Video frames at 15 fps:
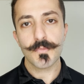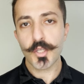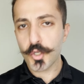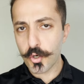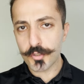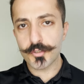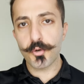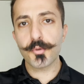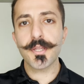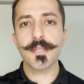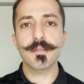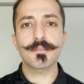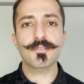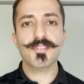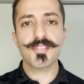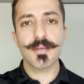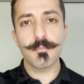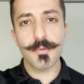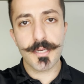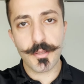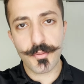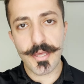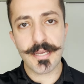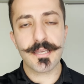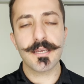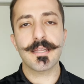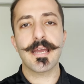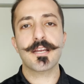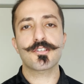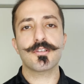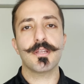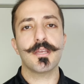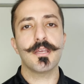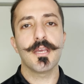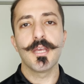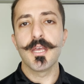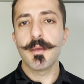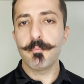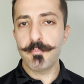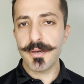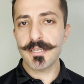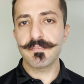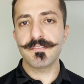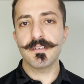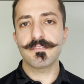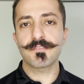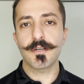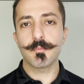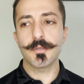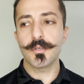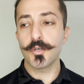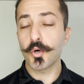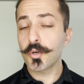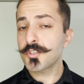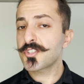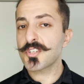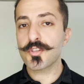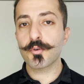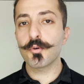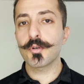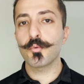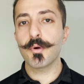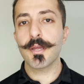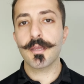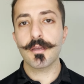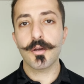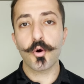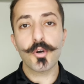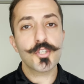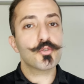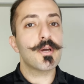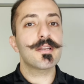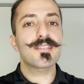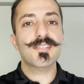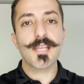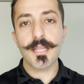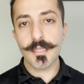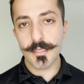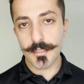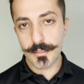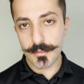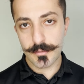Go donate it to somebody that can actually benefit from it, or just throw it away, or try to sell it.